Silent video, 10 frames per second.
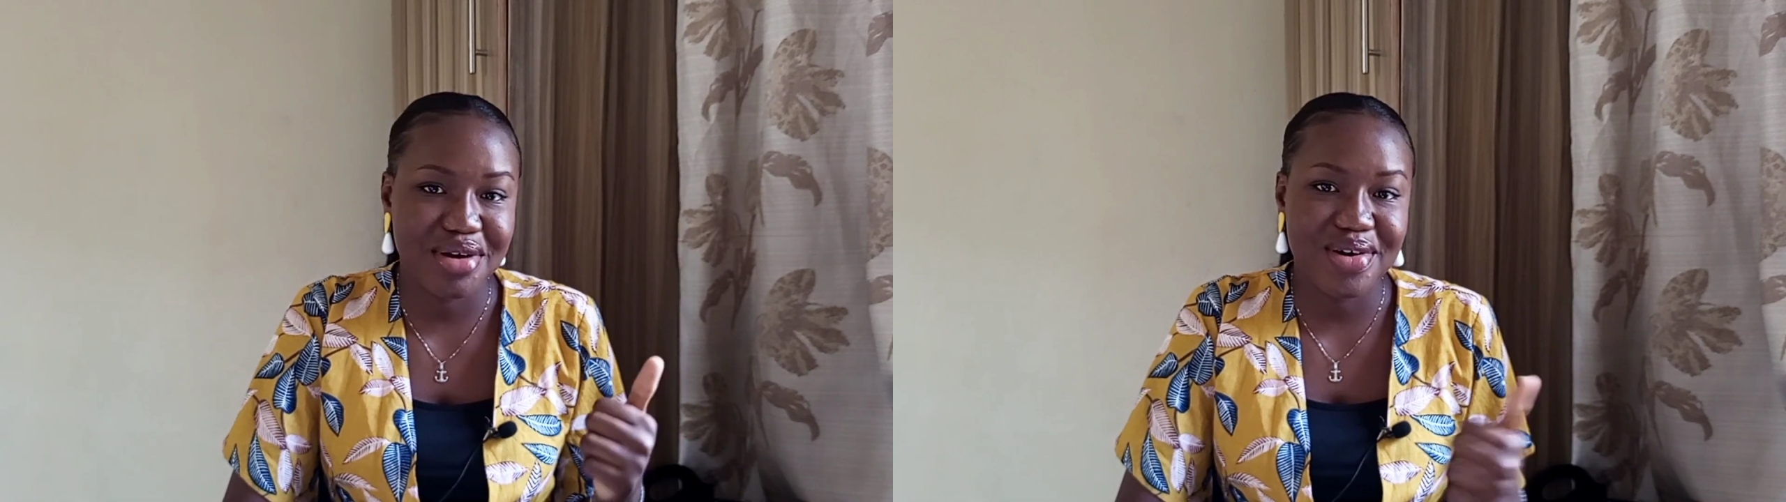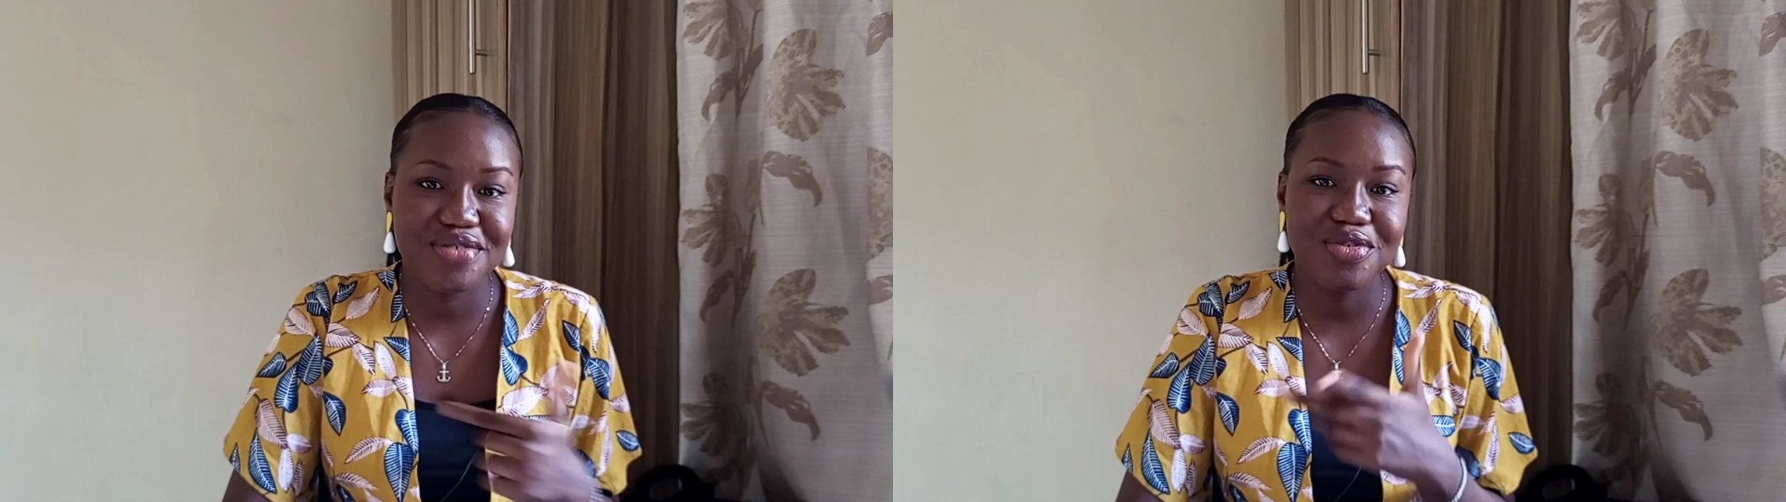
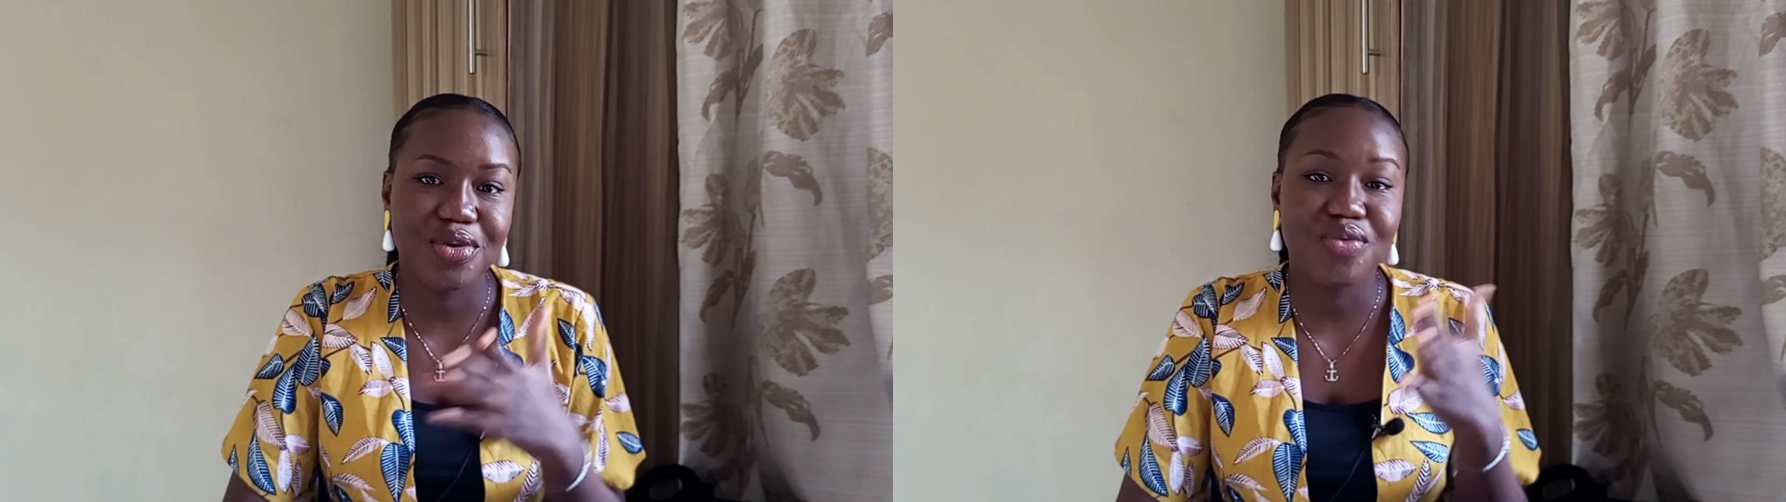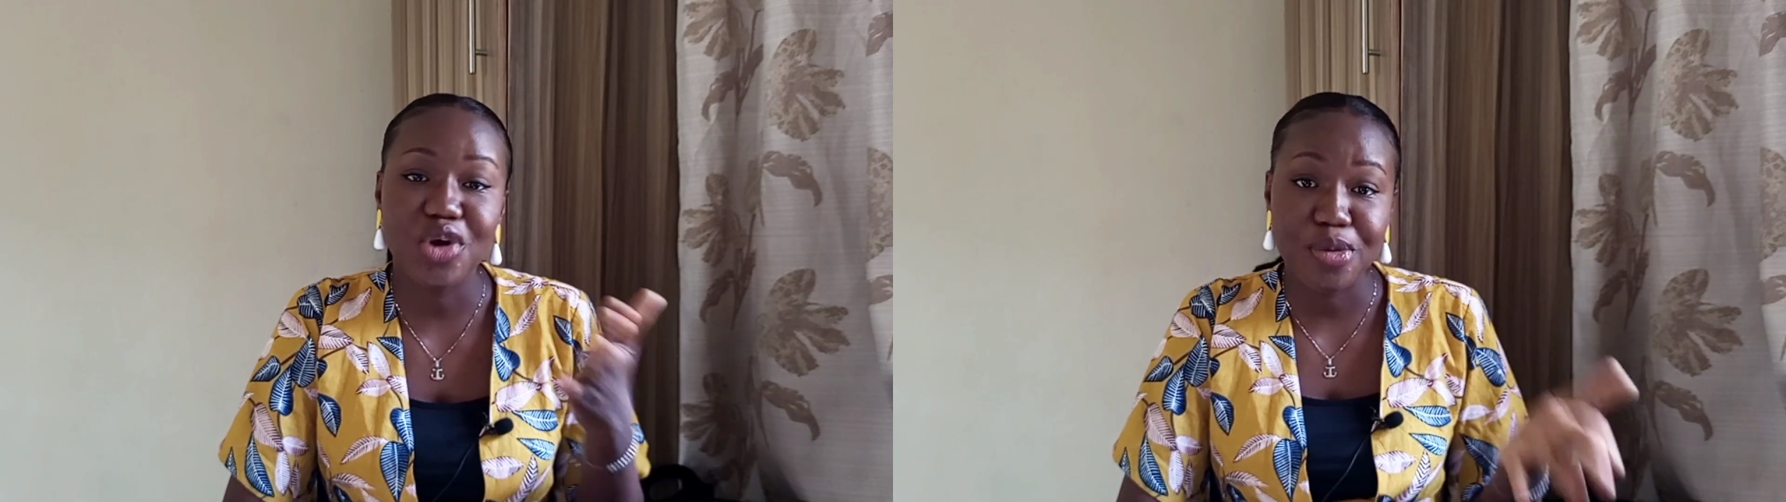around for
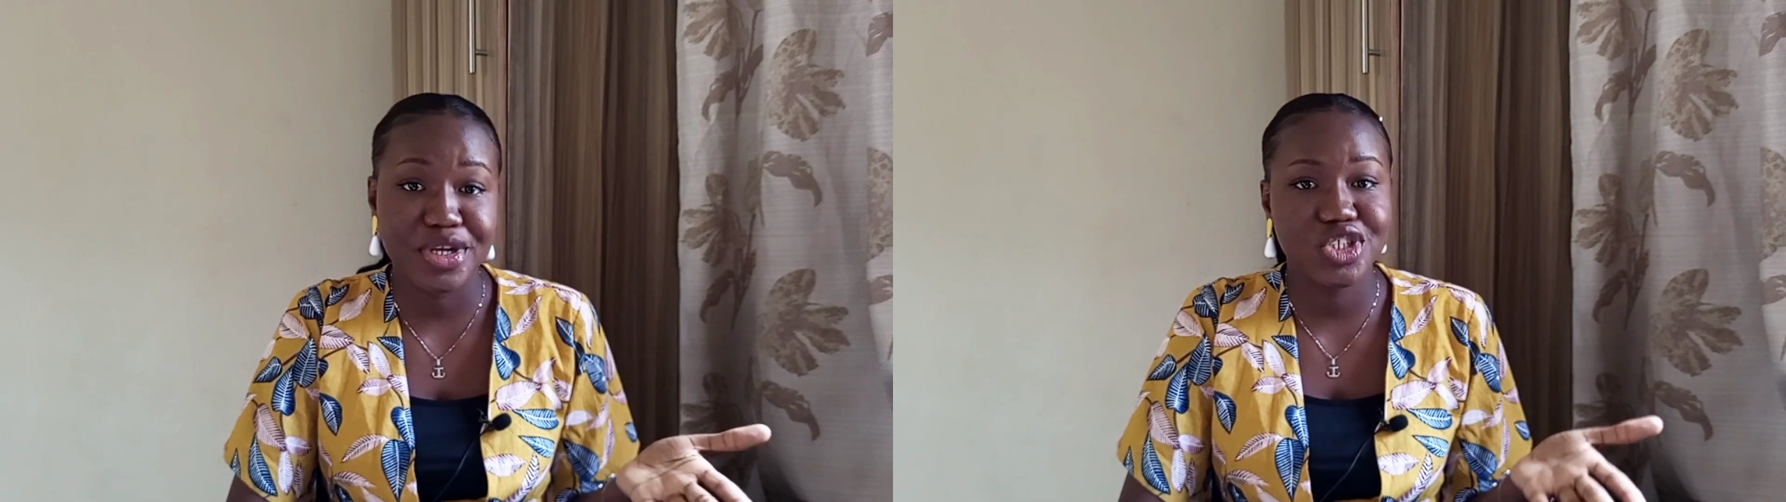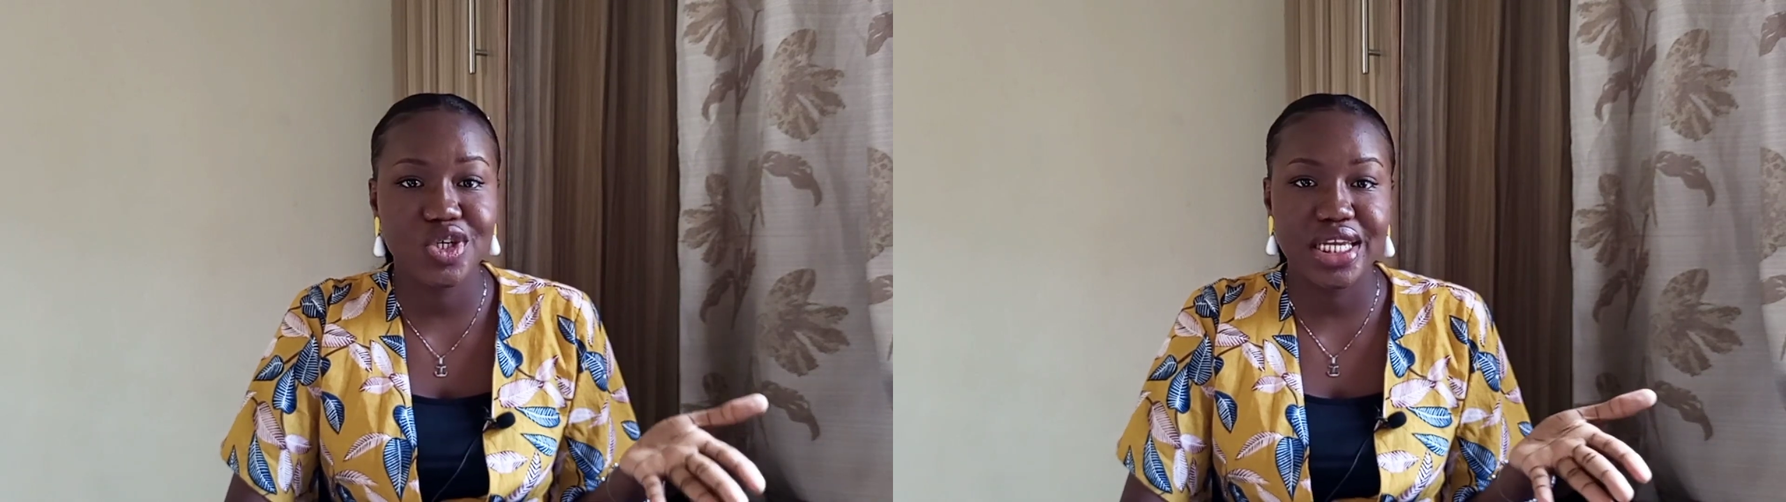
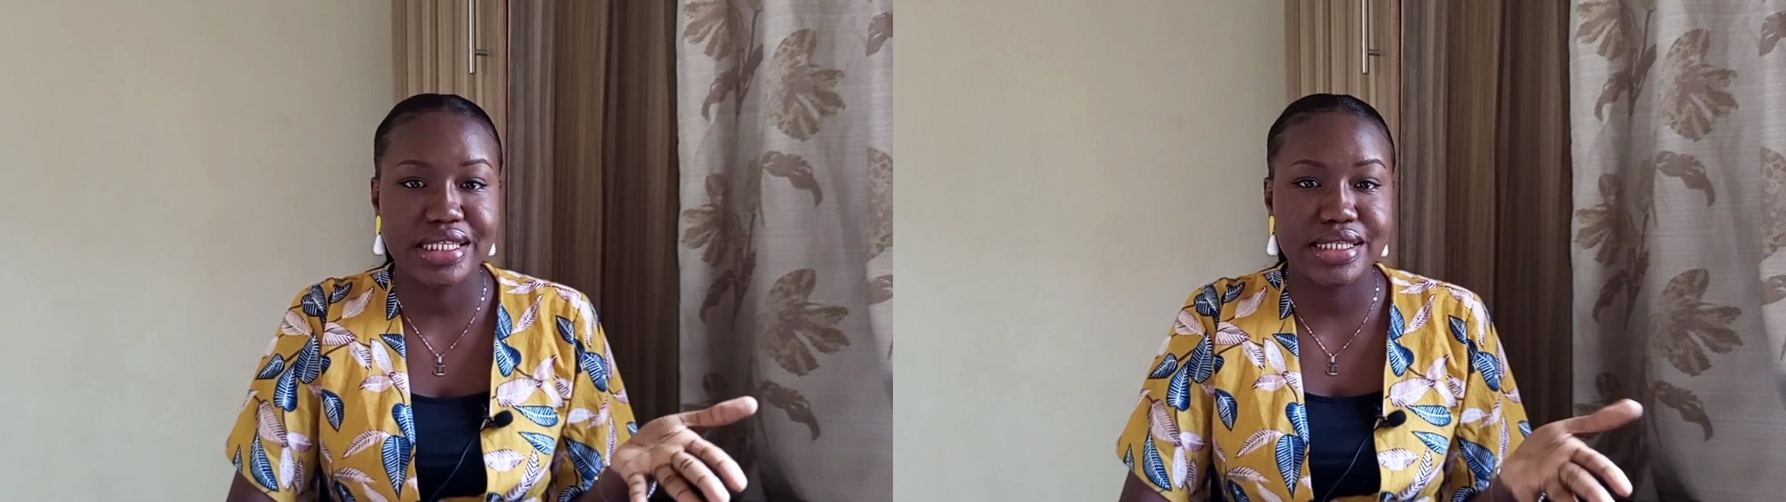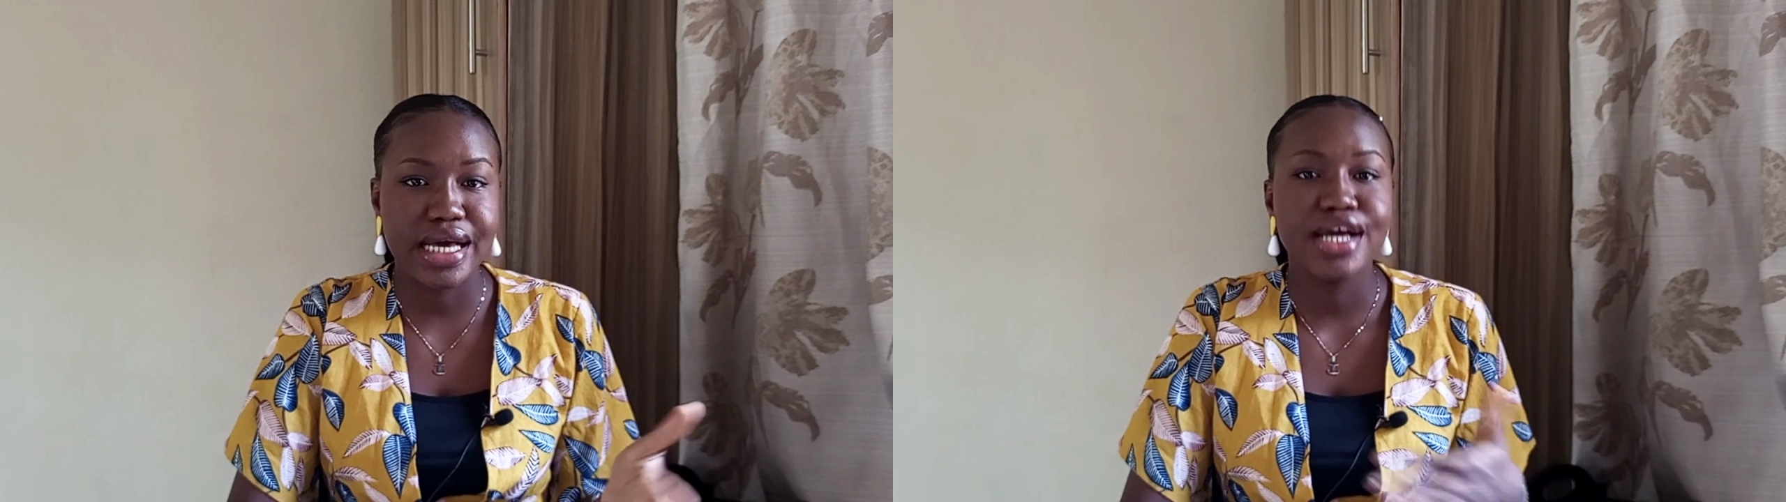recommendation
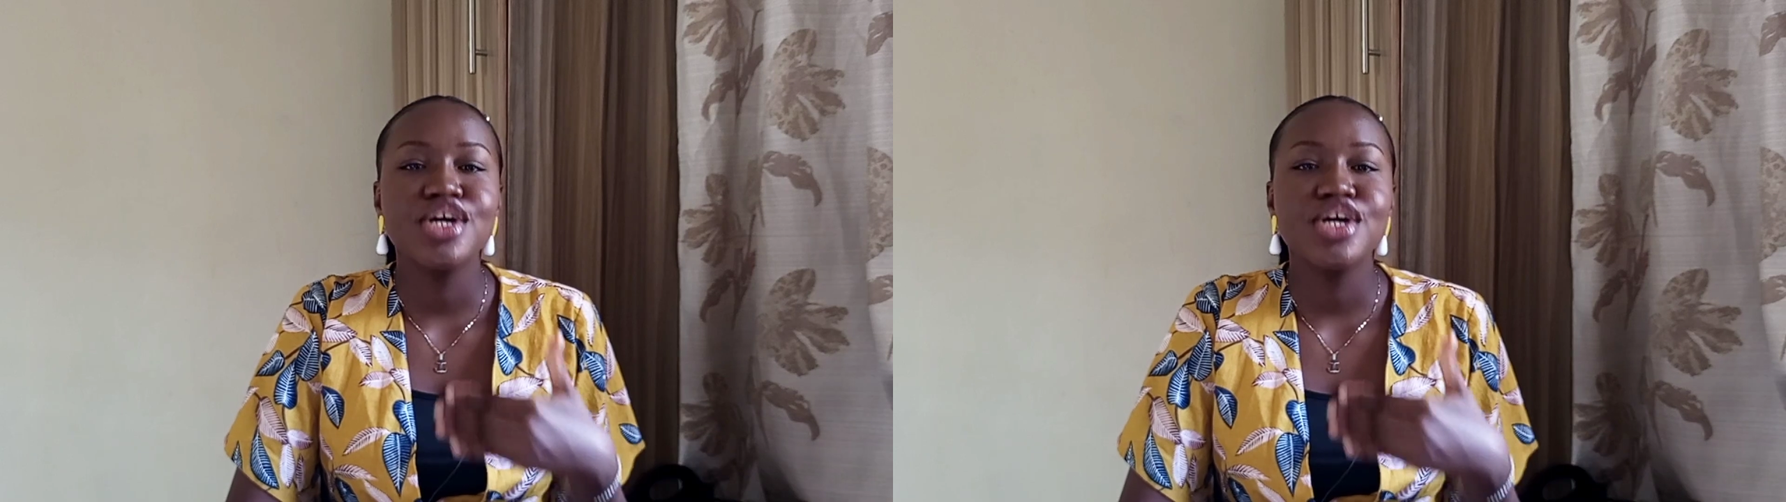letter.